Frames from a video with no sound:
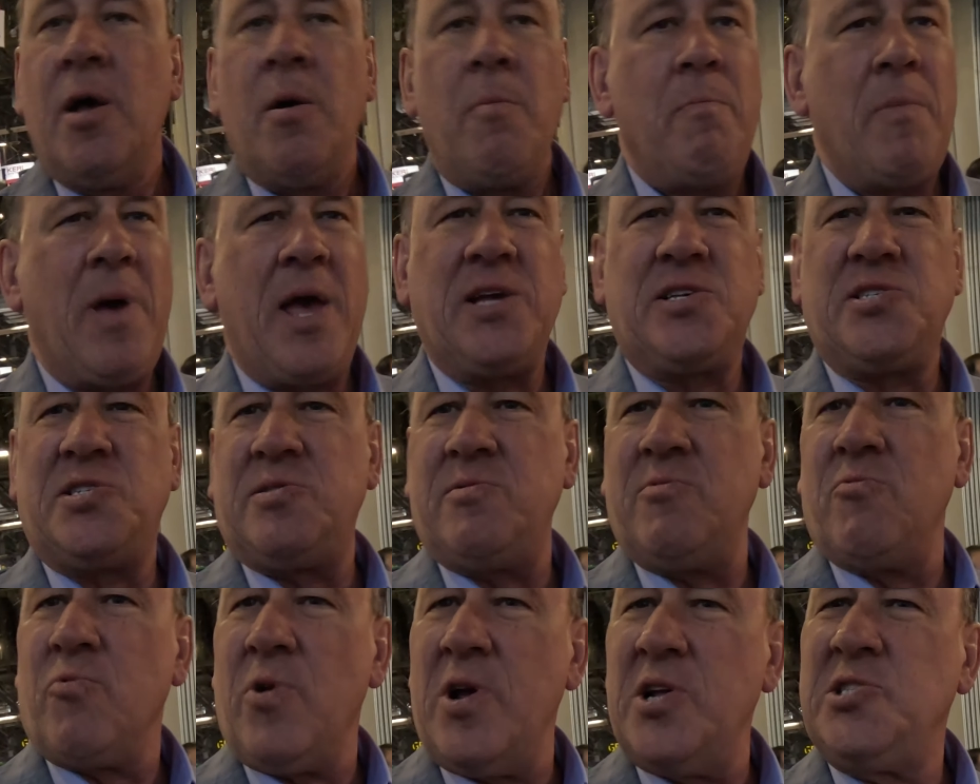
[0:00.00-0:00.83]
makes
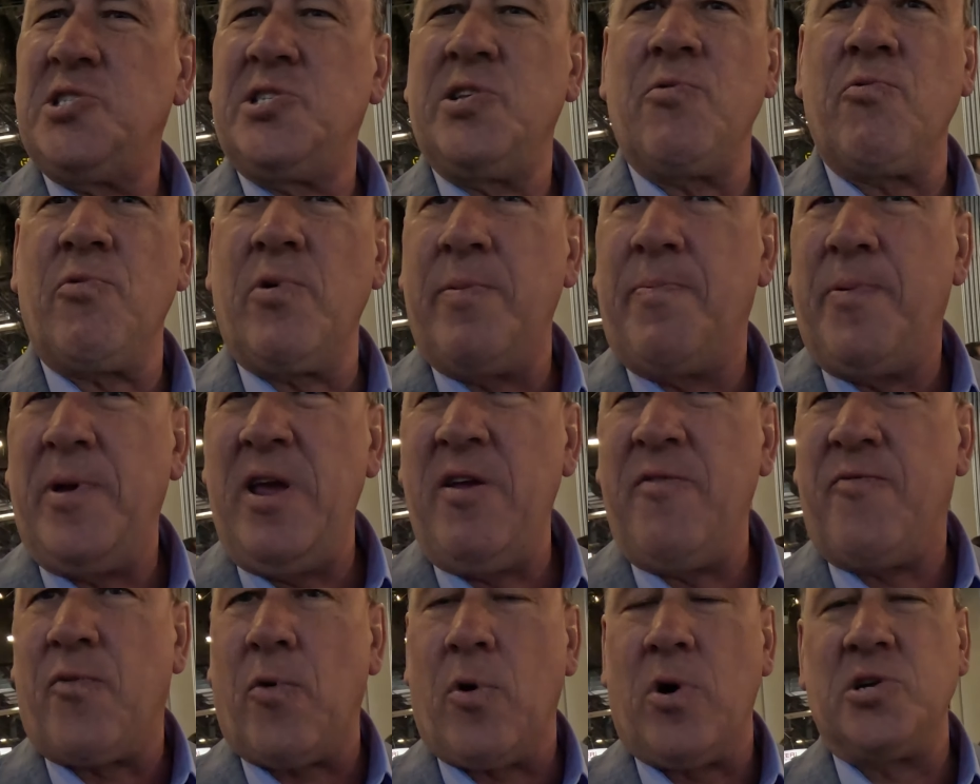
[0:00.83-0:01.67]
rinse and
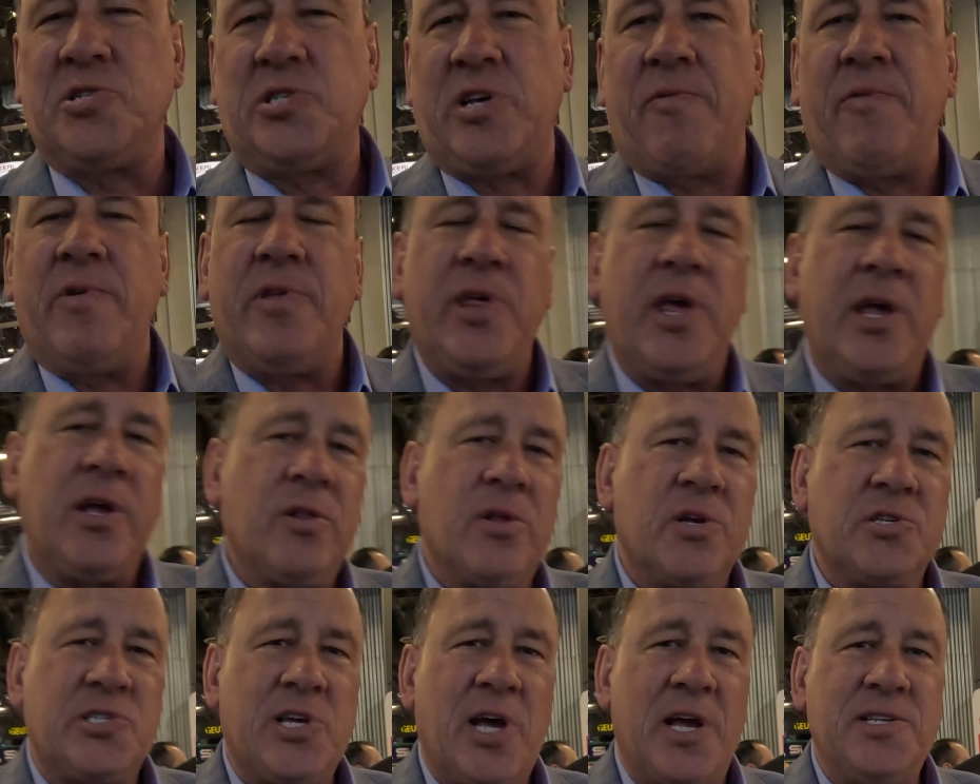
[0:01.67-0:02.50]
repeat for us. Everything
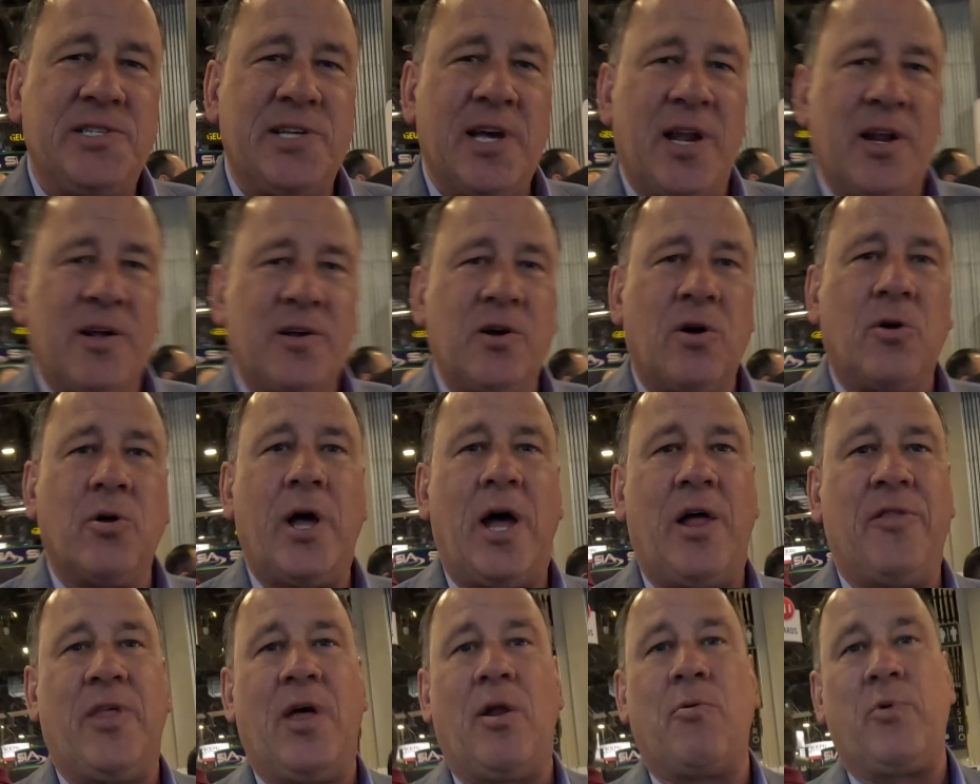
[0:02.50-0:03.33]
looks identical,
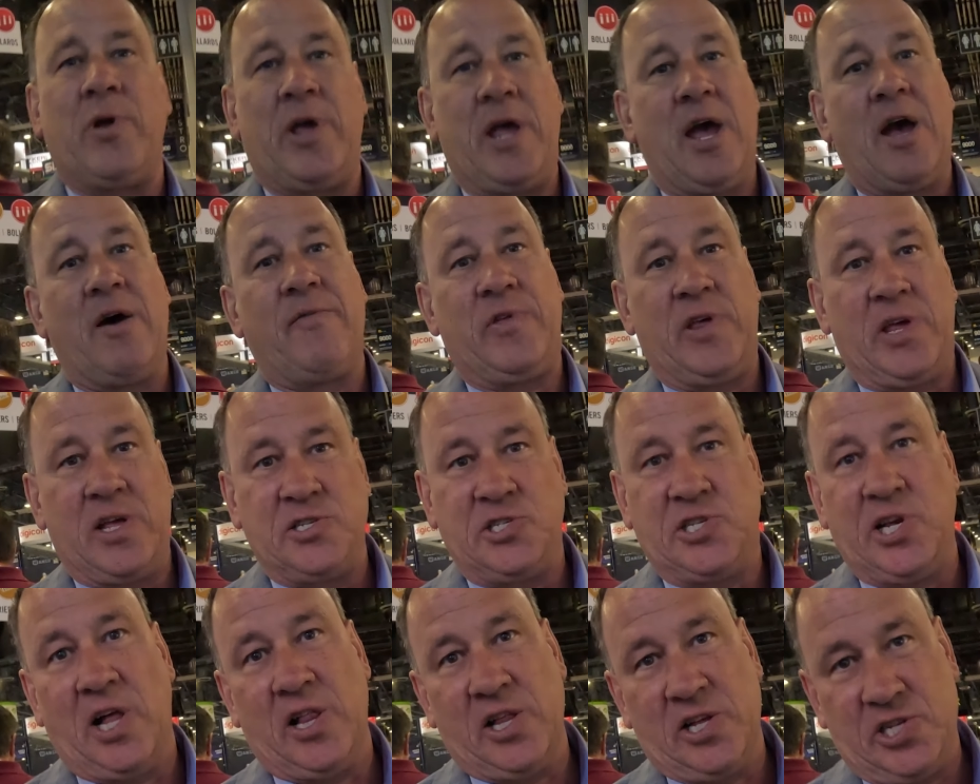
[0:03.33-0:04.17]
and then we have the
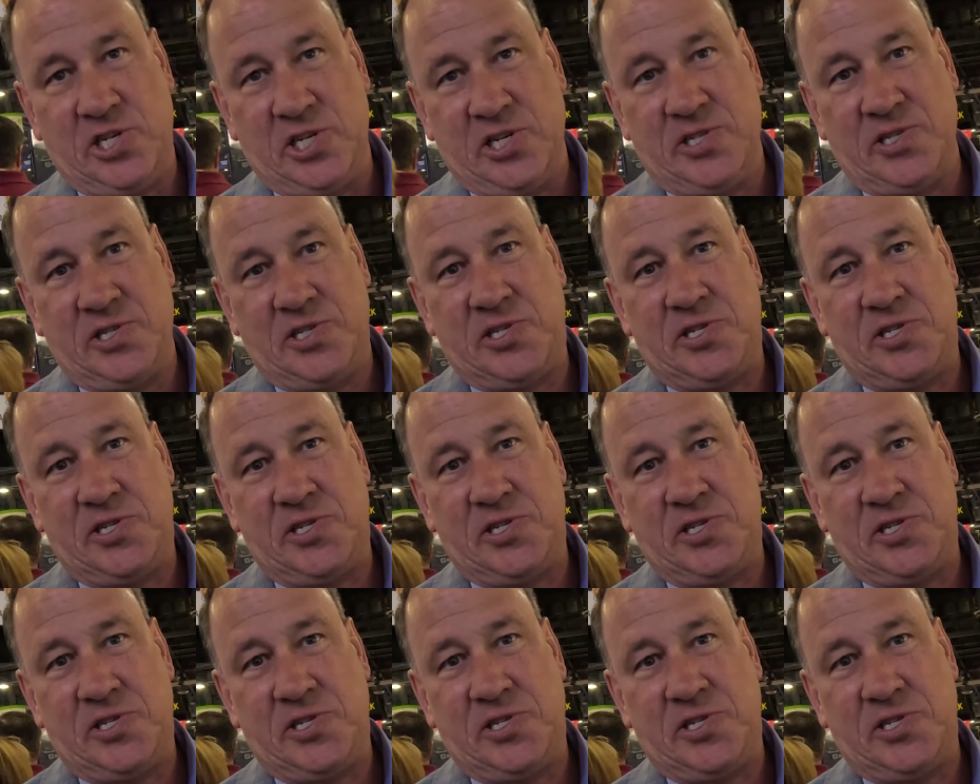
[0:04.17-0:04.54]
intelligence.